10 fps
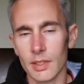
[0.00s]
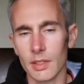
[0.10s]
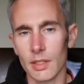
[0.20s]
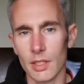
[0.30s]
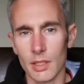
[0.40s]

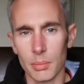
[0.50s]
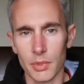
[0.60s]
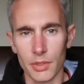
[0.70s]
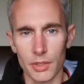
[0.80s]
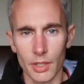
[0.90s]
And the
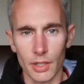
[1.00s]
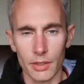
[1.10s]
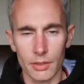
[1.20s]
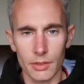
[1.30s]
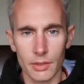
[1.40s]
deeper you
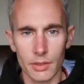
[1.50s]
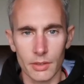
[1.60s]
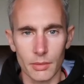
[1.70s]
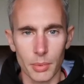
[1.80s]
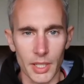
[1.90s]
go,
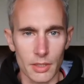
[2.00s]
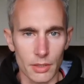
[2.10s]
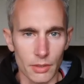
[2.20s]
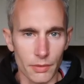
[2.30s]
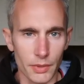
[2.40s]
the
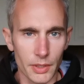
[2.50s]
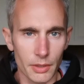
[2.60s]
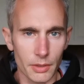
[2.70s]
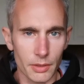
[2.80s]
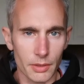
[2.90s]
better you
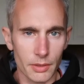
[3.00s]
feel.